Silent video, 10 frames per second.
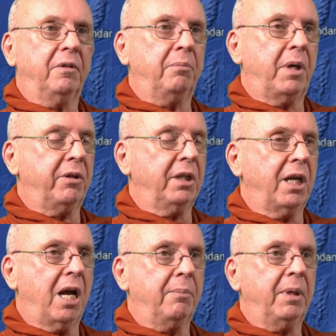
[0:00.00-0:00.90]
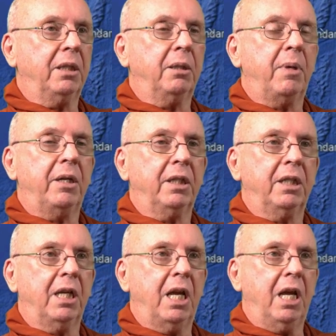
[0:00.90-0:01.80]
the American Army and the
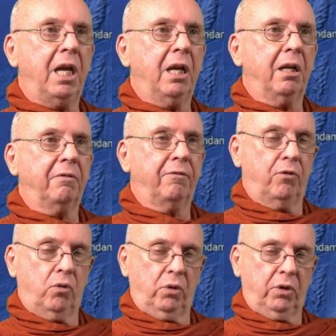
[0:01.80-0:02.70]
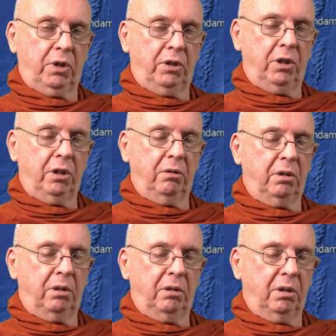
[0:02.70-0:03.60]
American Air Force in, the,
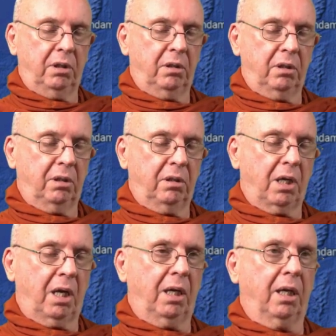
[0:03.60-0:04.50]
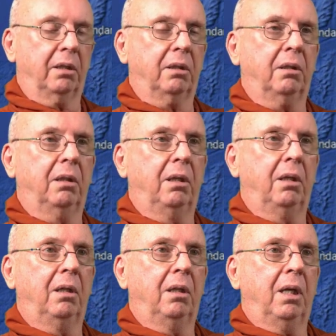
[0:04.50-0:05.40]
in, in, in Thailand.
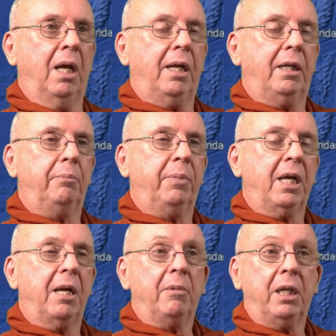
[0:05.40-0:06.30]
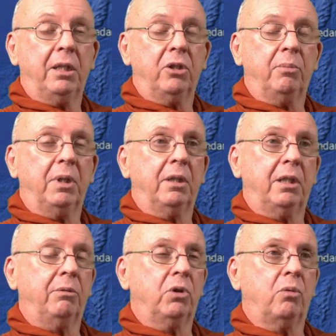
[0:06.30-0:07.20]
And it became clear to me that
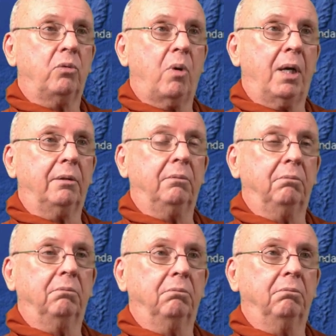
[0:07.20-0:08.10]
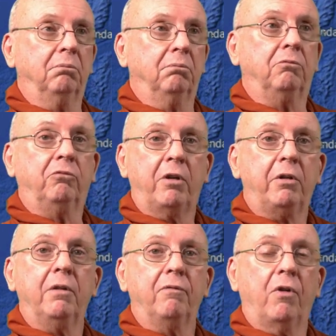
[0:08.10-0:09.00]
he was quite
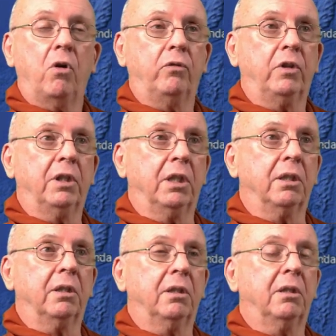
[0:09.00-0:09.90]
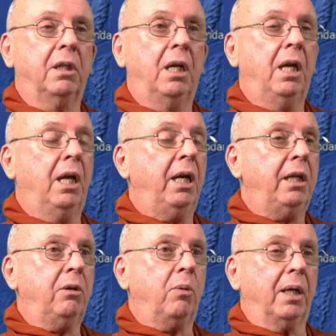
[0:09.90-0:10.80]
very involved in this.
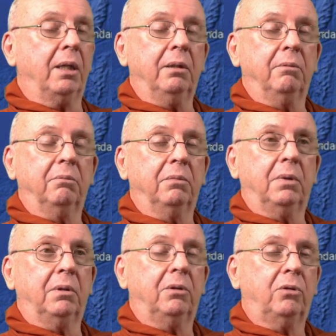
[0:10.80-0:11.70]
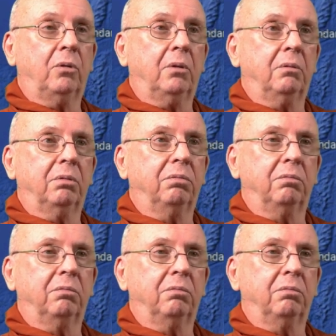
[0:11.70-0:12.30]
Anyway, it took